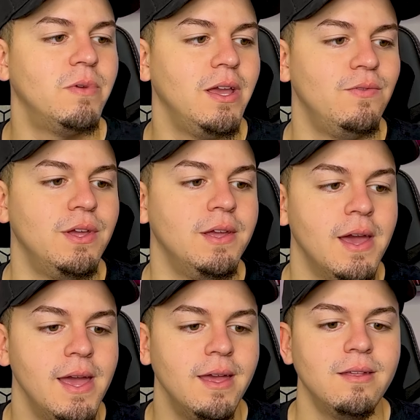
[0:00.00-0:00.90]
Navy
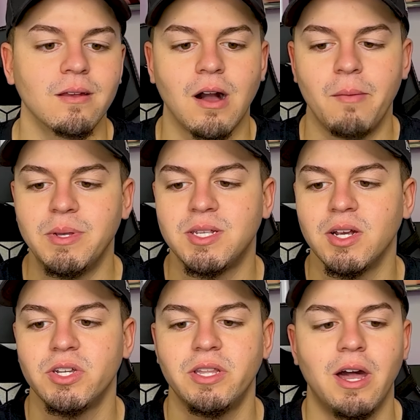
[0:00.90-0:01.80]
in the comment
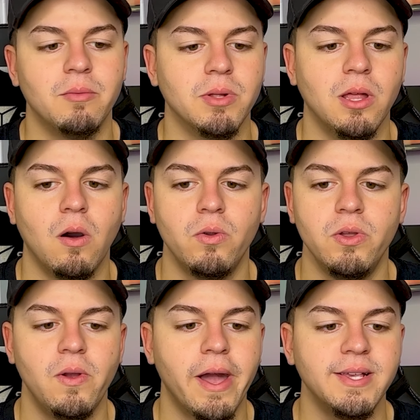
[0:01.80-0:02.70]
section down below. Do
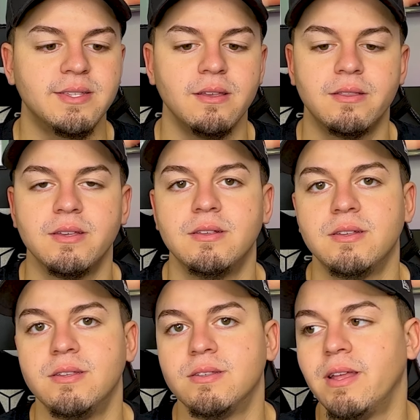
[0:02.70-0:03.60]
you guys think this
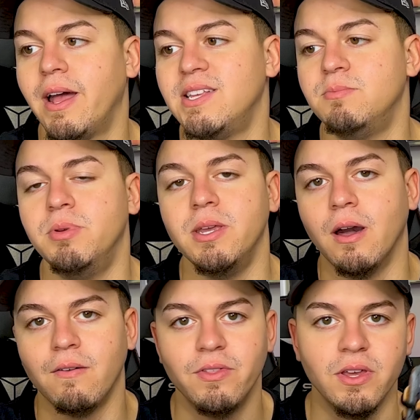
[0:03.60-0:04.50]
this is the SB
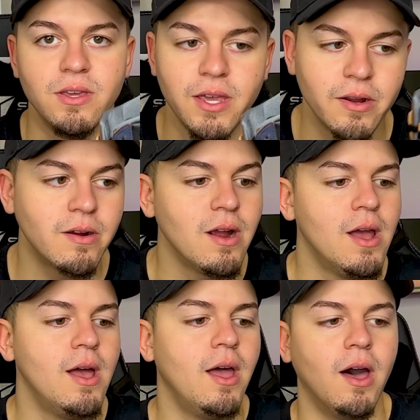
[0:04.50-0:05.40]
of the year?
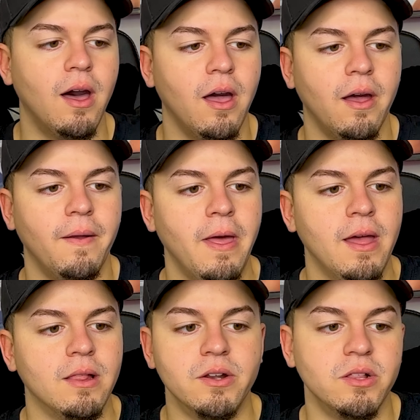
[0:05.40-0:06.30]
Uh,
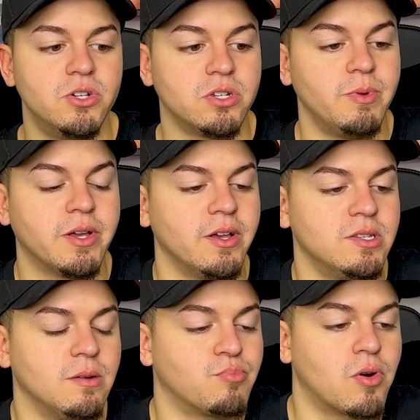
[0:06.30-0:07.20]
literally just because
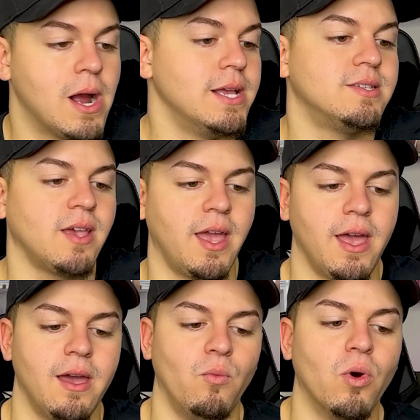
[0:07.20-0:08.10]
the price
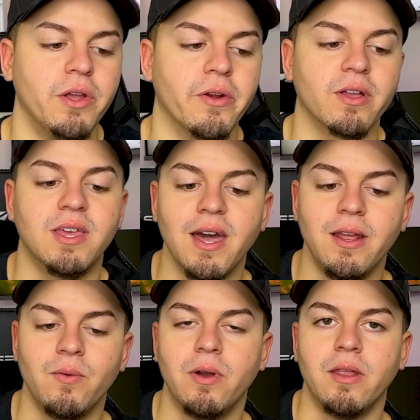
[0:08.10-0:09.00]
and what you're
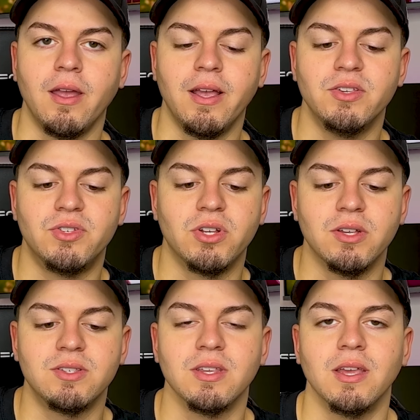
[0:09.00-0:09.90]
getting with it is
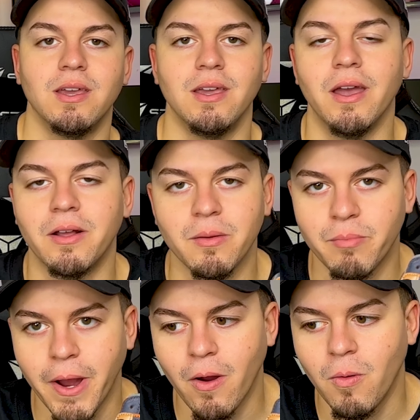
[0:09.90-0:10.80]
just
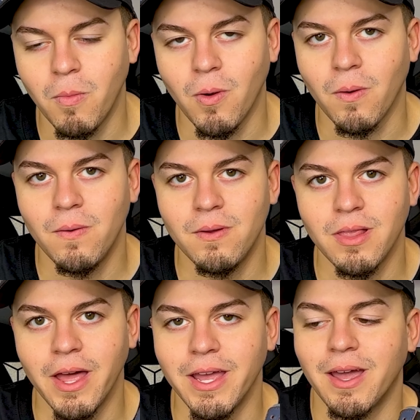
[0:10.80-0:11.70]
incomparable.
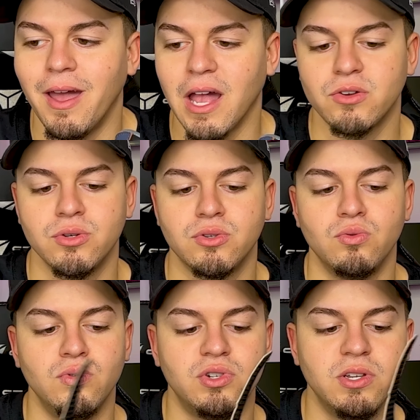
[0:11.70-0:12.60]
Like extra
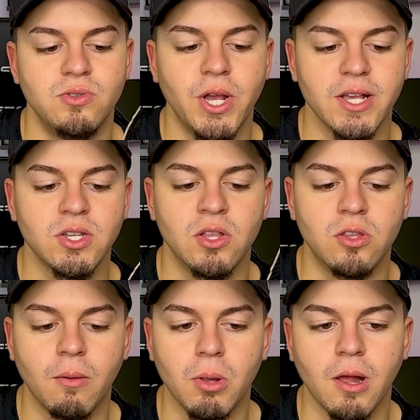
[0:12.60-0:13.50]
swooshes, you guys can
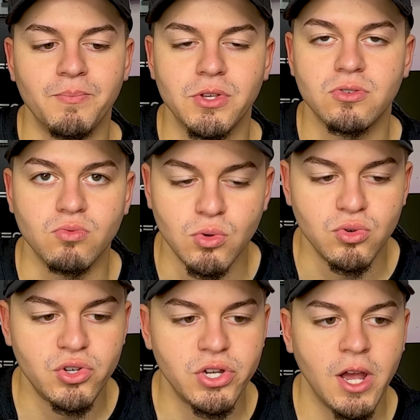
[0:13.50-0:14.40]
double up the
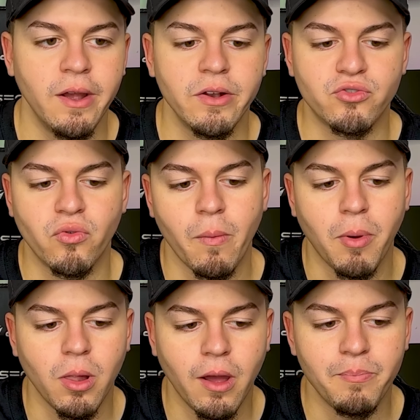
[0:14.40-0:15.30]
swoosh,
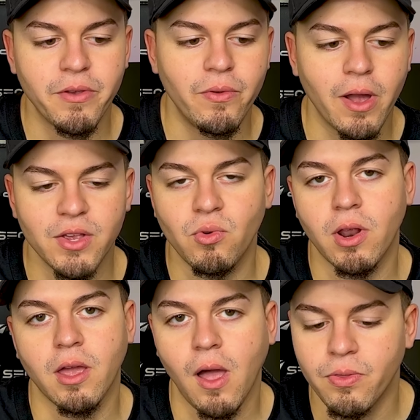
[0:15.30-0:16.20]
triple up if you guys want
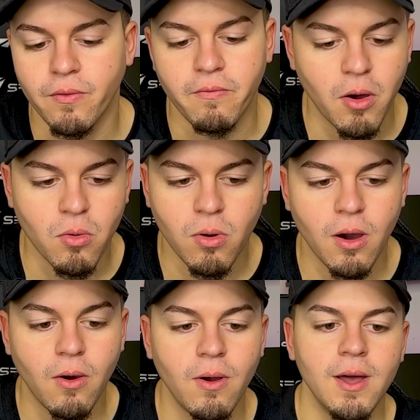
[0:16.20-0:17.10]
to count the
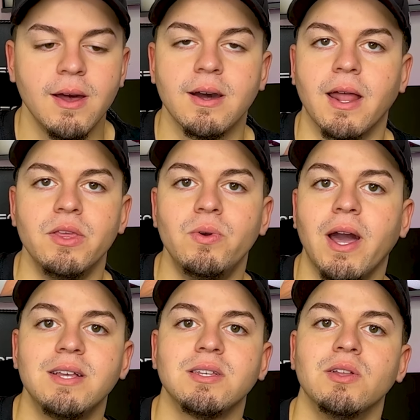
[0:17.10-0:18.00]
Velcro. Like you
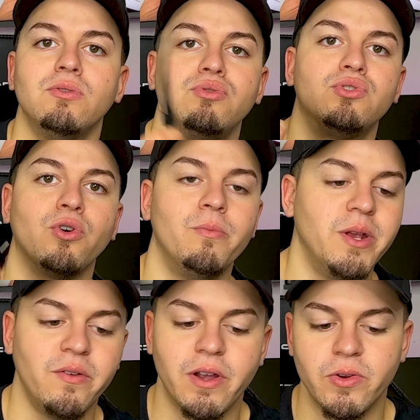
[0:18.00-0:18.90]
guys can do so
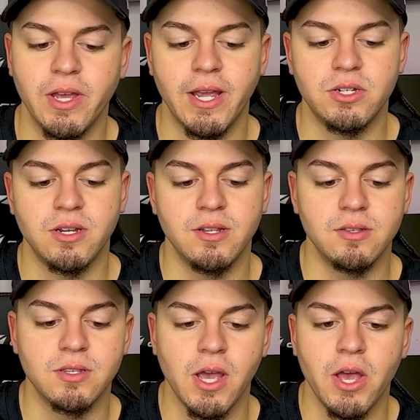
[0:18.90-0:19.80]
many
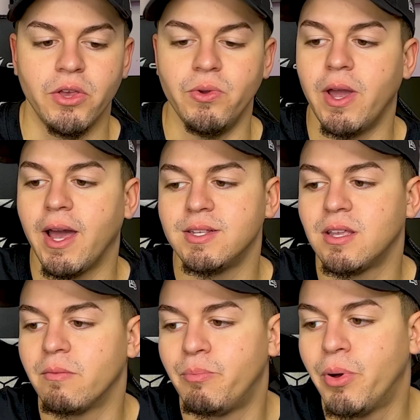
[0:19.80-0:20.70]
variations. You guys
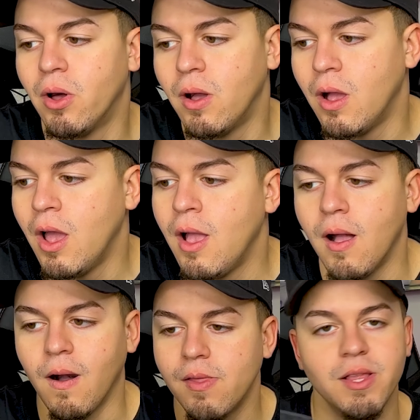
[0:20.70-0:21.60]
can put
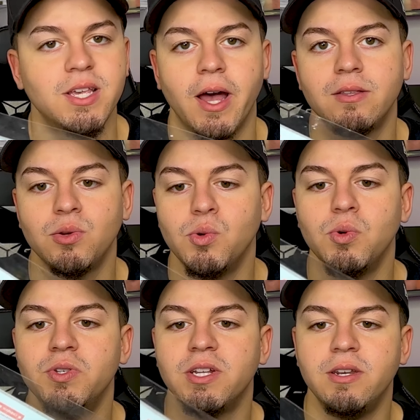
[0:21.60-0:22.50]
all the
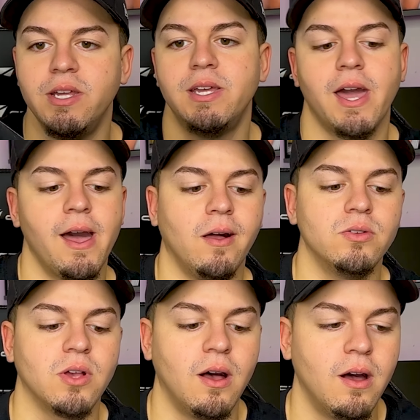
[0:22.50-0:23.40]
tattoos and
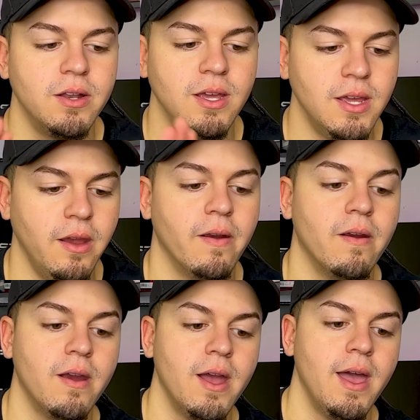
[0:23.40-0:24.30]
decals on
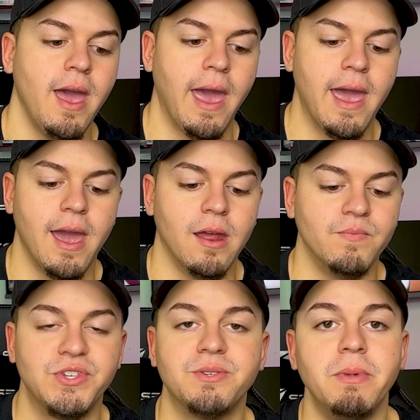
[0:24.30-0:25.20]
here
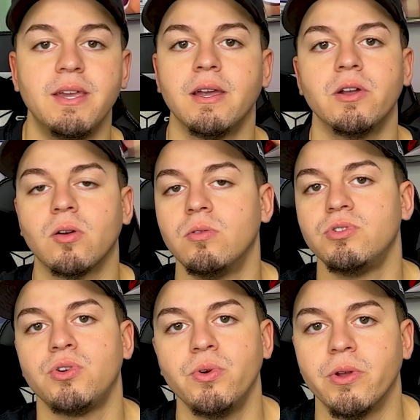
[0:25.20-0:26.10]
and just make it your own
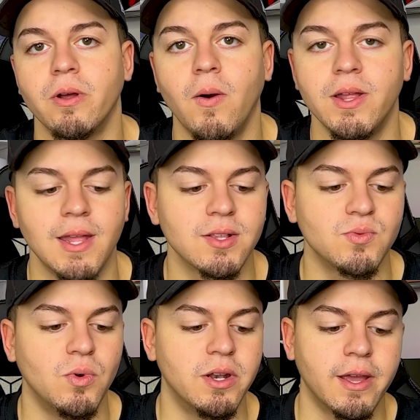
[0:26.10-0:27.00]
shoe, you know, and that's
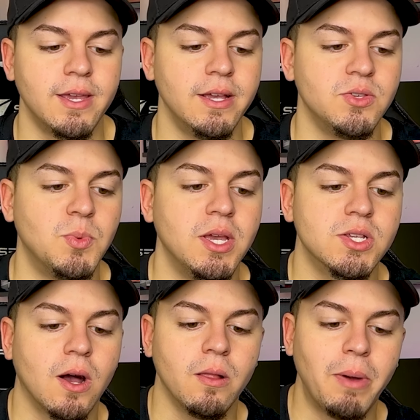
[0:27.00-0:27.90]
what Nike SB
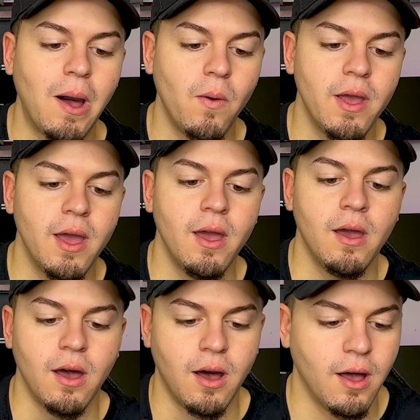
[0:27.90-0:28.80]
is all about.
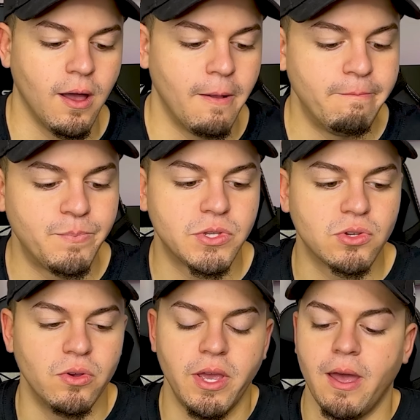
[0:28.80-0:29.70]
Um,
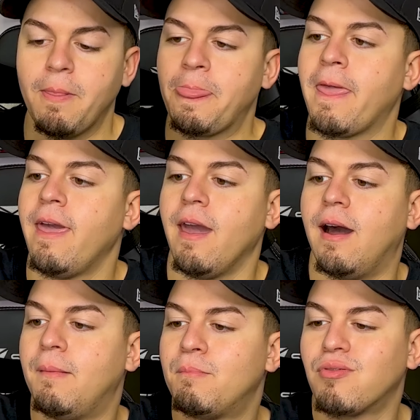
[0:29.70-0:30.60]
so yeah,
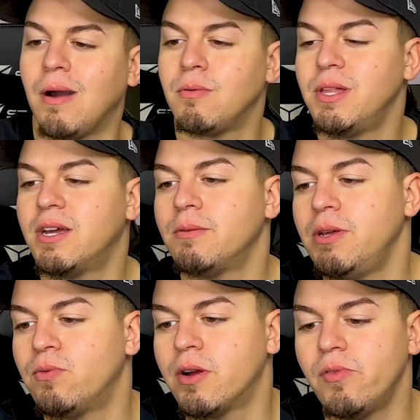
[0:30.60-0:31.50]
I'm probably gonna
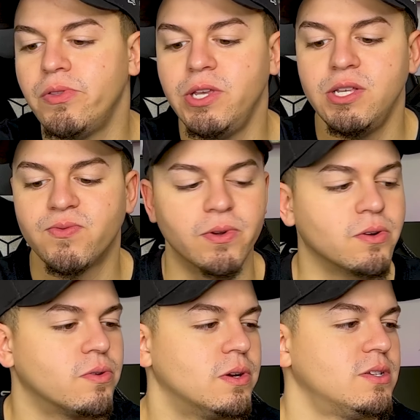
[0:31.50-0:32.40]
be wearing these for
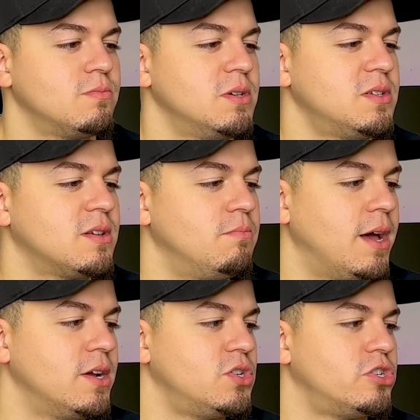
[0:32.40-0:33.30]
Christmas. I'm
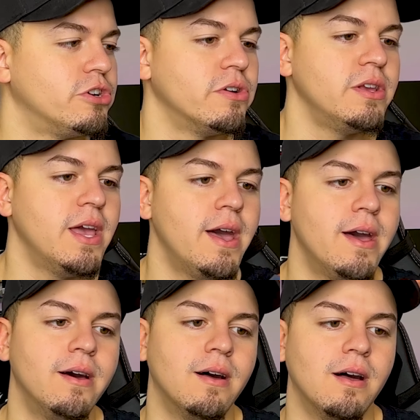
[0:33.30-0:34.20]
not sure
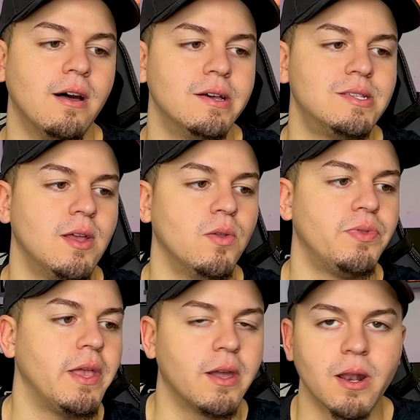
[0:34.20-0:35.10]
yet. Uh, still
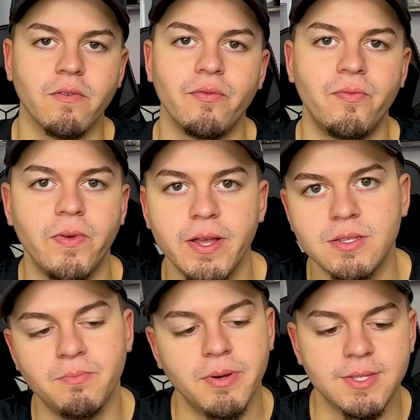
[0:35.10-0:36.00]
thinking of a fit to put